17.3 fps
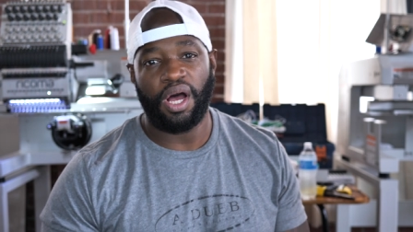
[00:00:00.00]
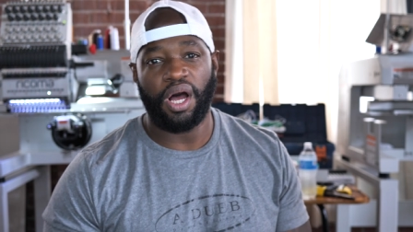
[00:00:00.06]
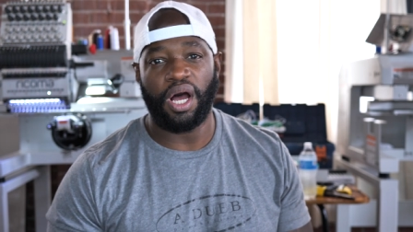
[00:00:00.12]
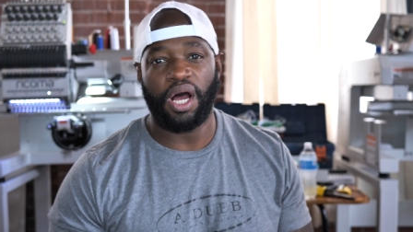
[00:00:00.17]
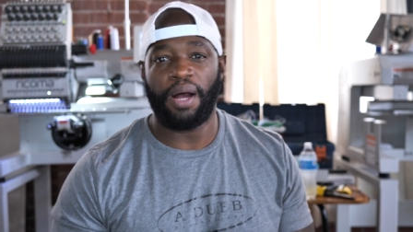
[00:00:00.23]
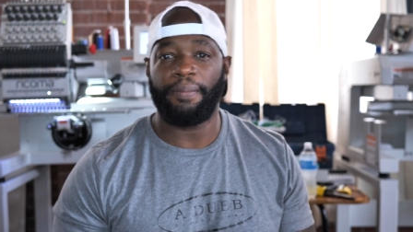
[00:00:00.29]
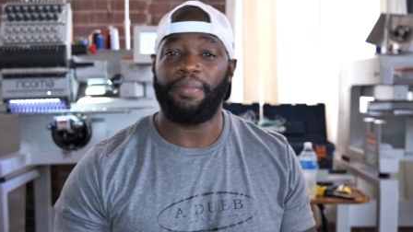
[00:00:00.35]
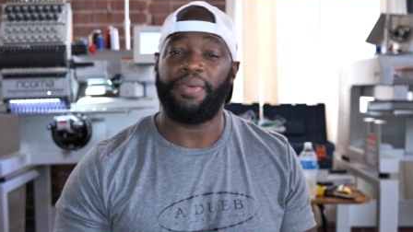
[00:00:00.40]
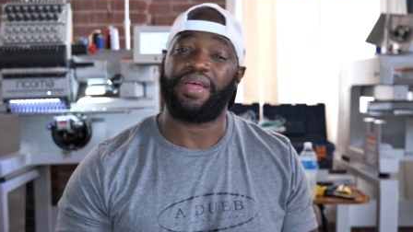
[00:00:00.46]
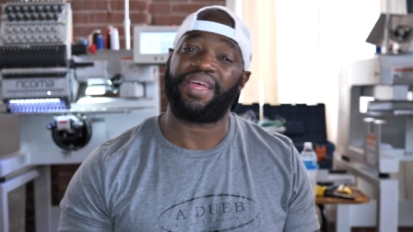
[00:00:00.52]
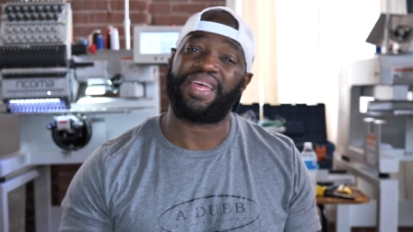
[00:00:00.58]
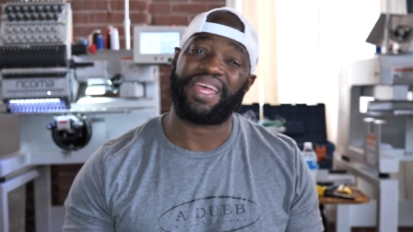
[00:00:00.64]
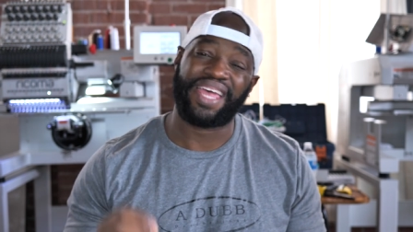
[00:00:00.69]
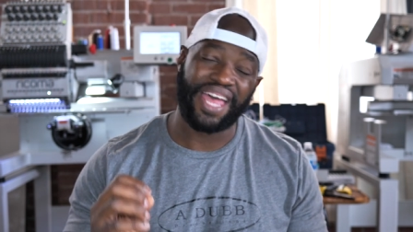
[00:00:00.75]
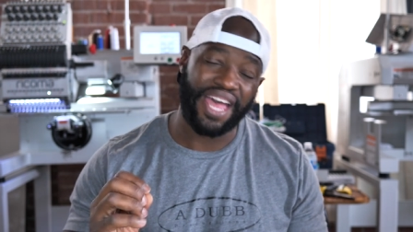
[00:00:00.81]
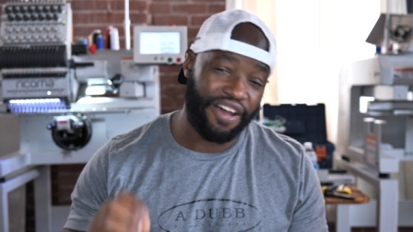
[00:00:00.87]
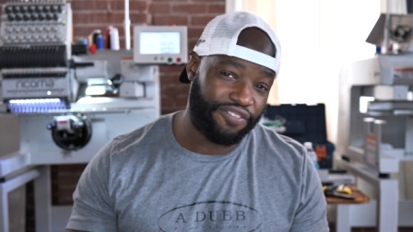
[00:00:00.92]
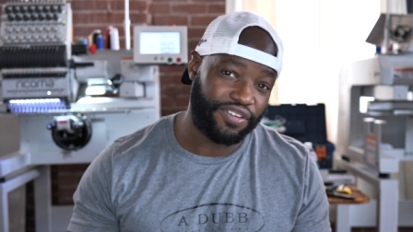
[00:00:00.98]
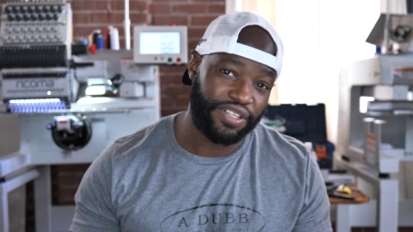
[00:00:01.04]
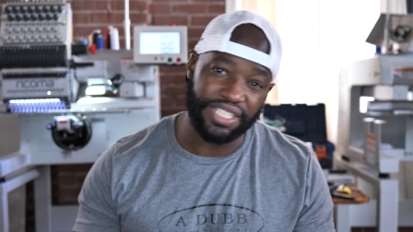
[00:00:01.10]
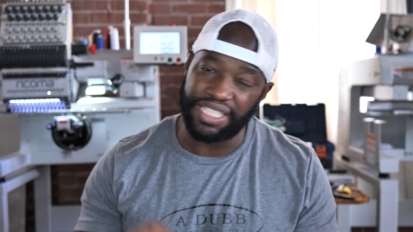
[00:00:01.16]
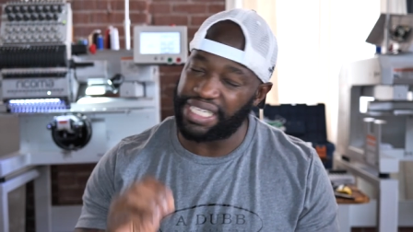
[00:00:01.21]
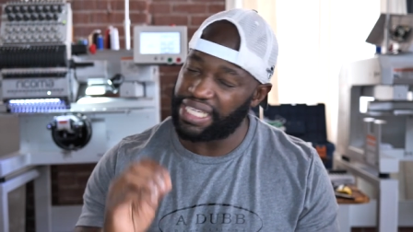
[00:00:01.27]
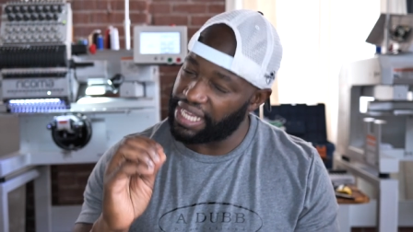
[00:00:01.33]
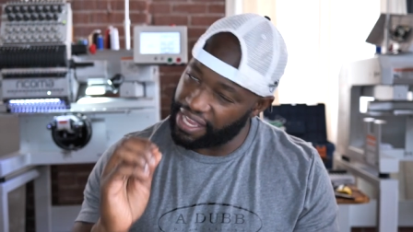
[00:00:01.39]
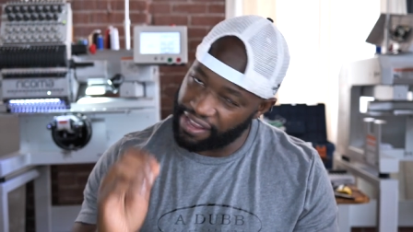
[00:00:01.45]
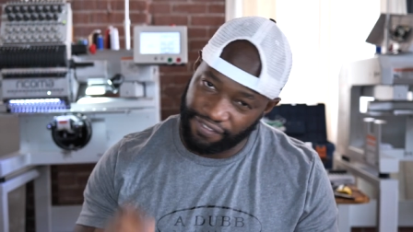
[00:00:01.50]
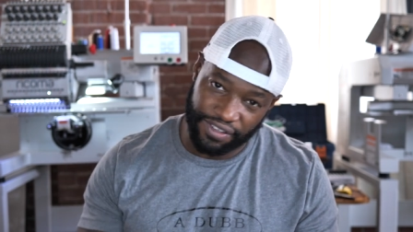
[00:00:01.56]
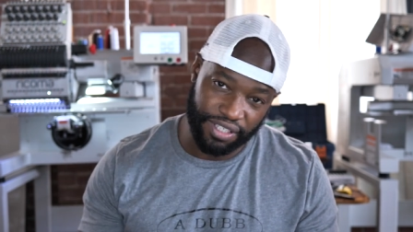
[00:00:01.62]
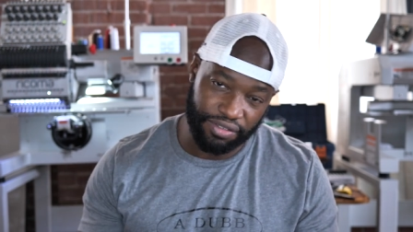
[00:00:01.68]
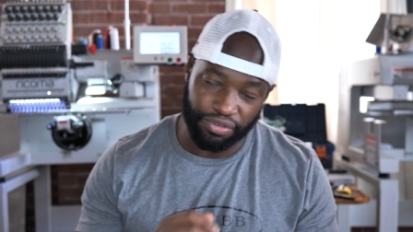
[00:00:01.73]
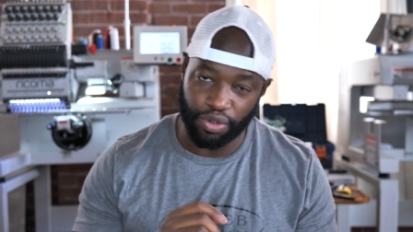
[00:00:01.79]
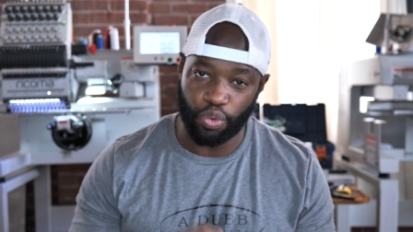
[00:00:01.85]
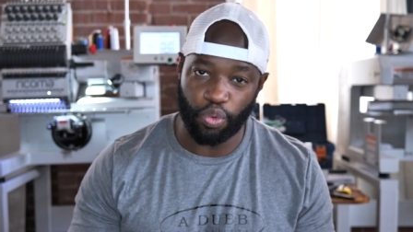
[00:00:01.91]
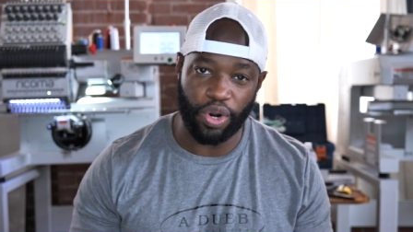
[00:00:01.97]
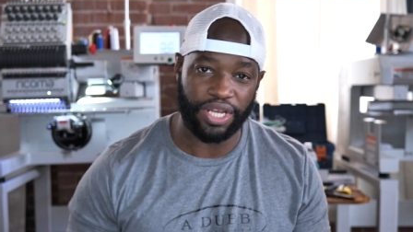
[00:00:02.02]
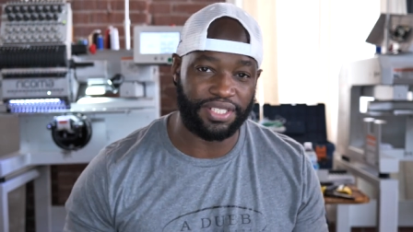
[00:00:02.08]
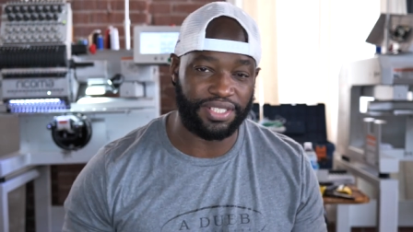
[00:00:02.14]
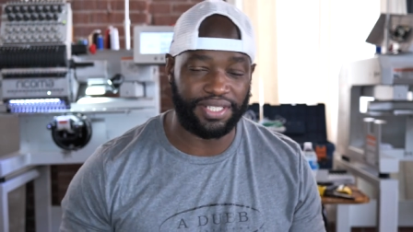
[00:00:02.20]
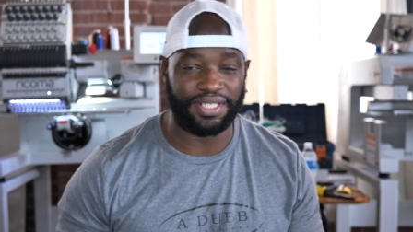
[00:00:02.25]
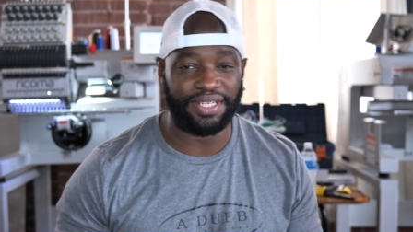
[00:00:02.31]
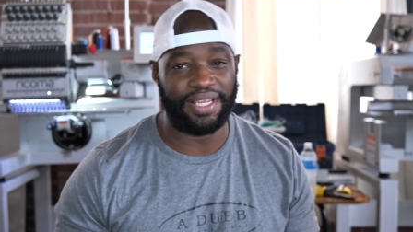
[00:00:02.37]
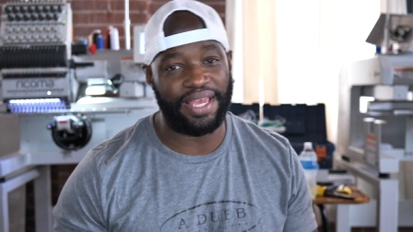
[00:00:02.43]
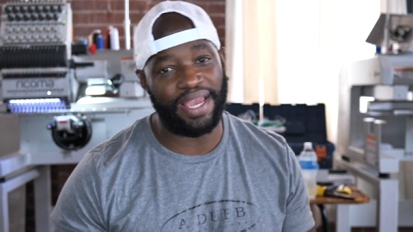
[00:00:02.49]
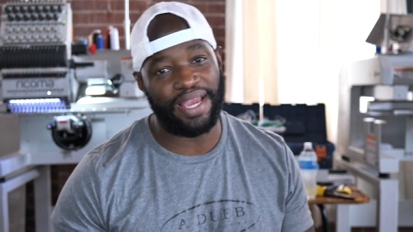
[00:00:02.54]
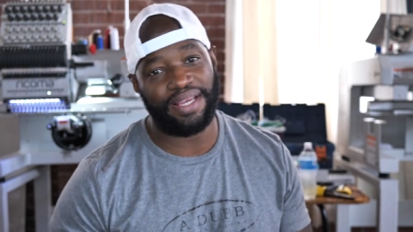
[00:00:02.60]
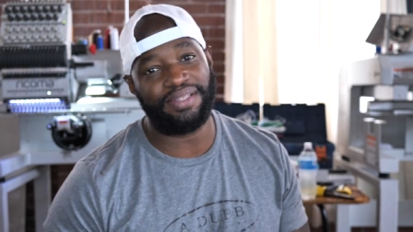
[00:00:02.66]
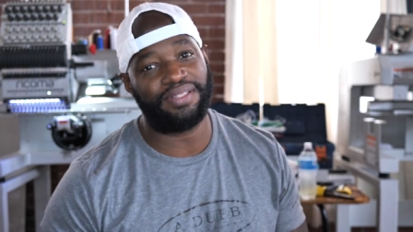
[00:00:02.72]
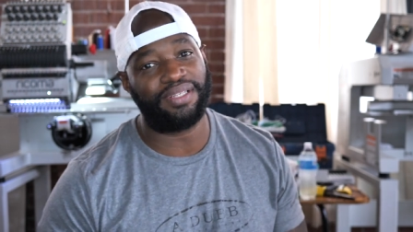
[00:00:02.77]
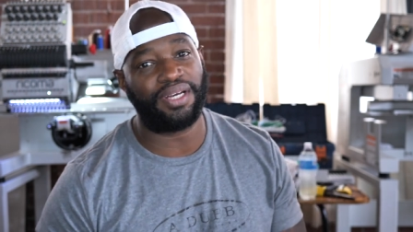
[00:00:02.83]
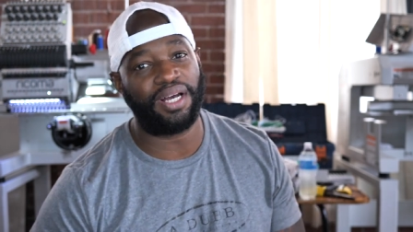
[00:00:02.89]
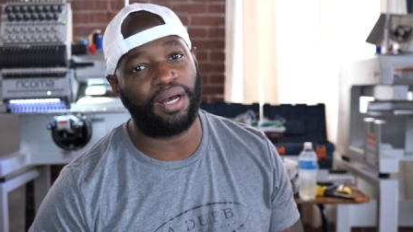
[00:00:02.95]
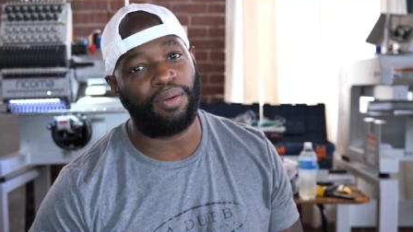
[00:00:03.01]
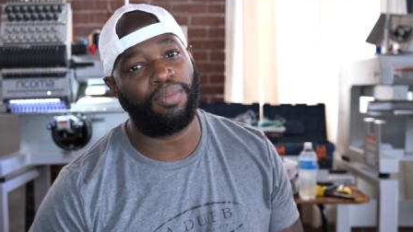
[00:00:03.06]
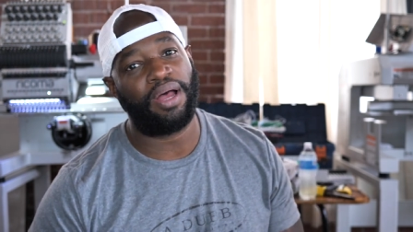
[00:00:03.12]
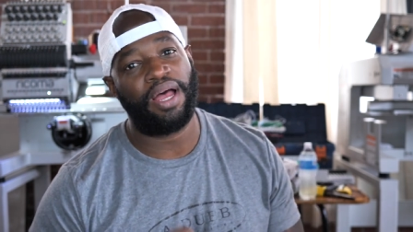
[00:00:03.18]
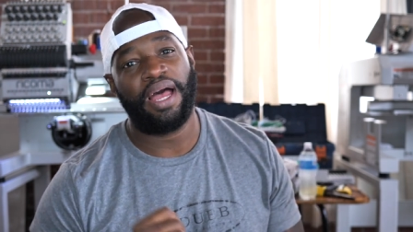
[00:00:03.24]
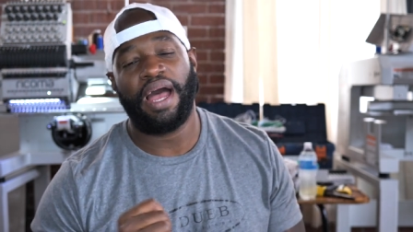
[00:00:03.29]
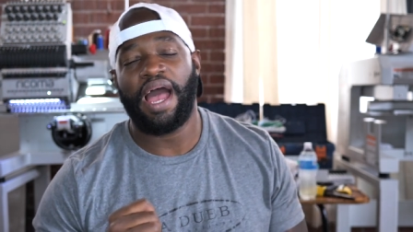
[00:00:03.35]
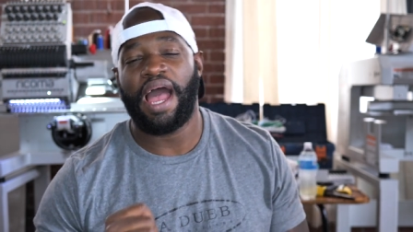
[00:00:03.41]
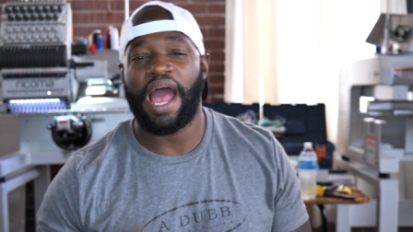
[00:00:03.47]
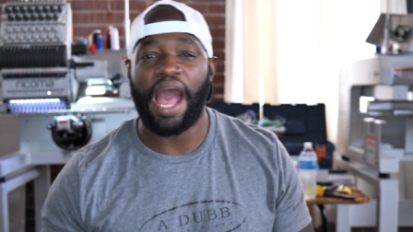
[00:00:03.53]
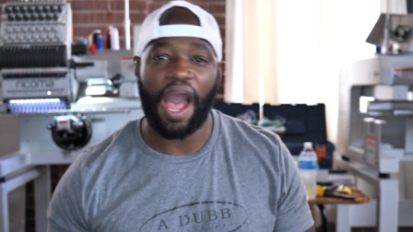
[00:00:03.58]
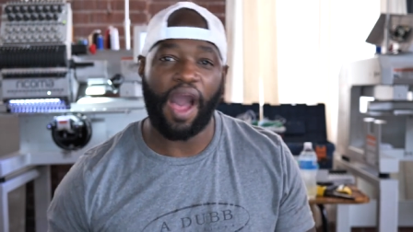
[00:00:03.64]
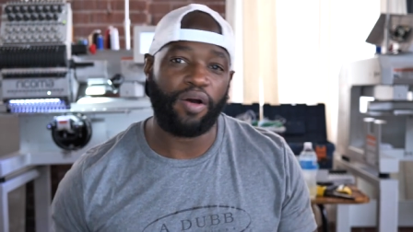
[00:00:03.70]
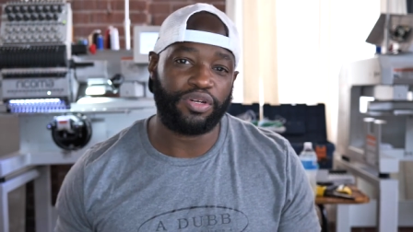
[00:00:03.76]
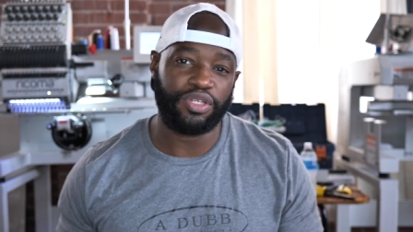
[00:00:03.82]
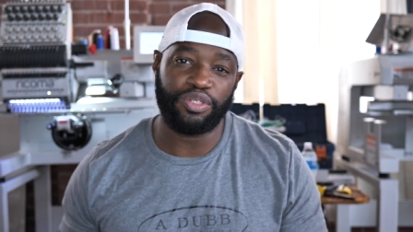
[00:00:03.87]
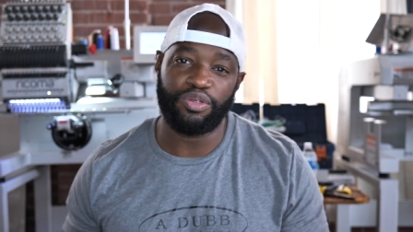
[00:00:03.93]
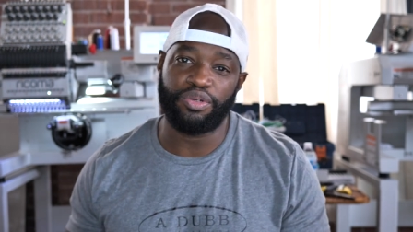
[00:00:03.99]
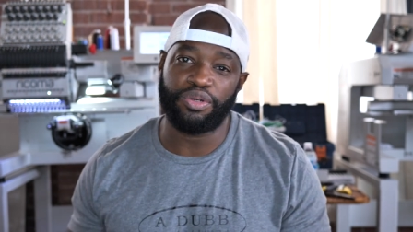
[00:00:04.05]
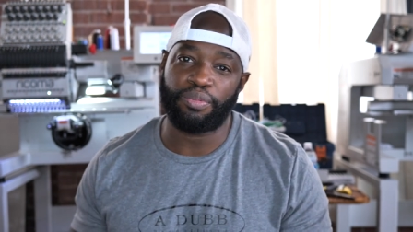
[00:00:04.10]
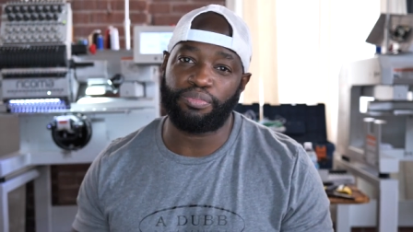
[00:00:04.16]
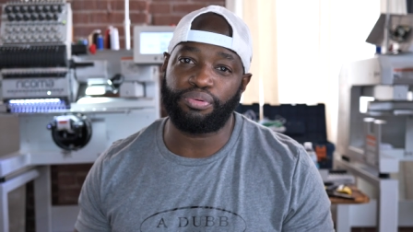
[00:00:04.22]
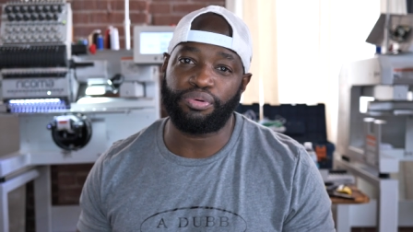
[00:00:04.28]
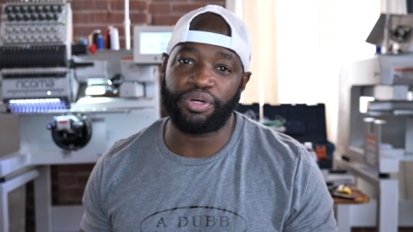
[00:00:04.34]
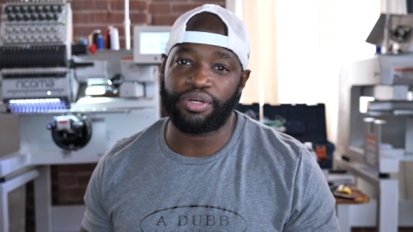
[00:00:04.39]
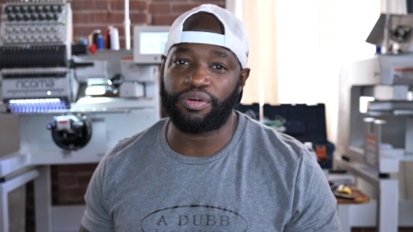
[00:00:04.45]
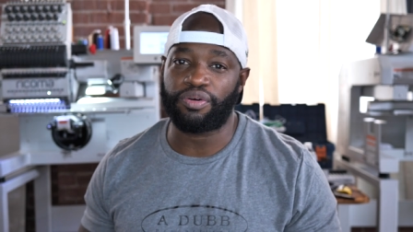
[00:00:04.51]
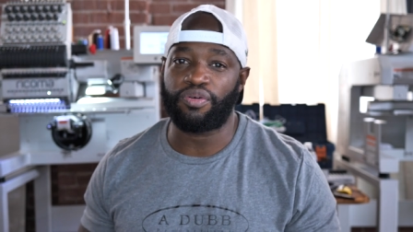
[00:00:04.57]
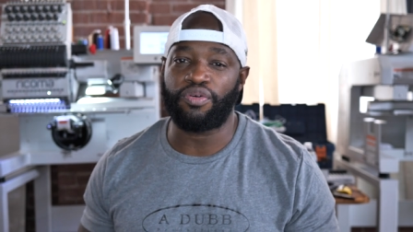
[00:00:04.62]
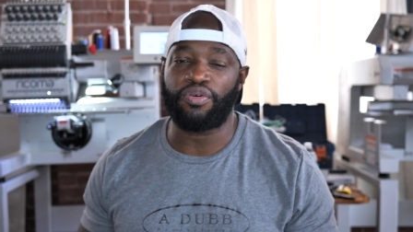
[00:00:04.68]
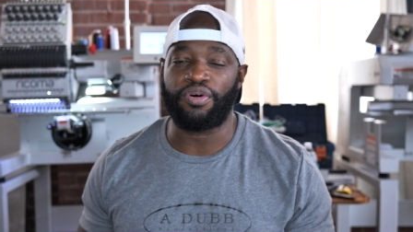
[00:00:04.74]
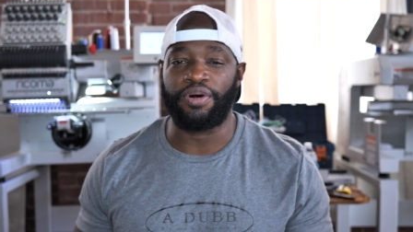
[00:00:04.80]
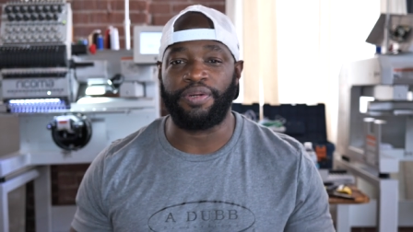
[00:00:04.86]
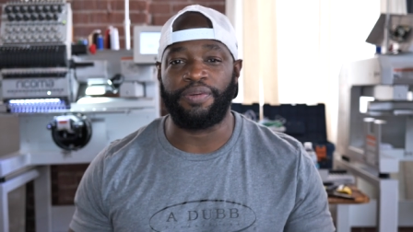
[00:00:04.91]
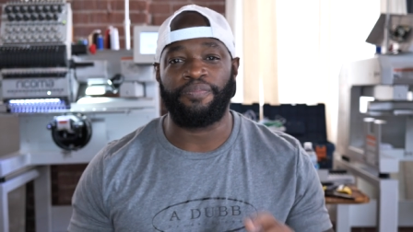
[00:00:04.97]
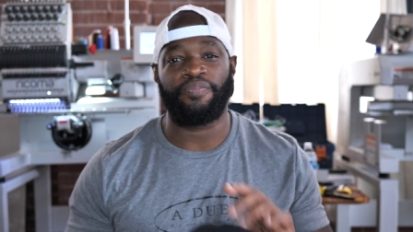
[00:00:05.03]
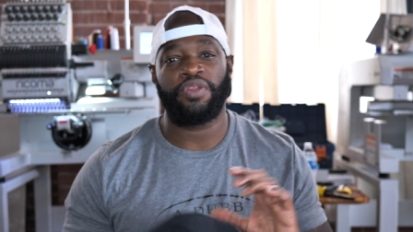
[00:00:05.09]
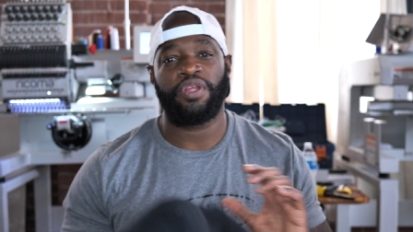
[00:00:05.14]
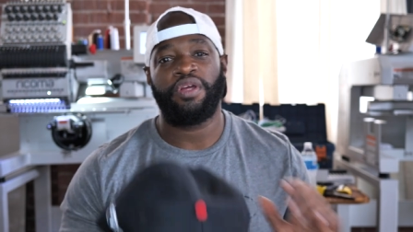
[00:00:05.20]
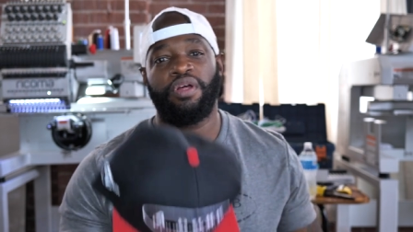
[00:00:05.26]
Um, heavily, heavily requested. A-Dub, how do you embroider on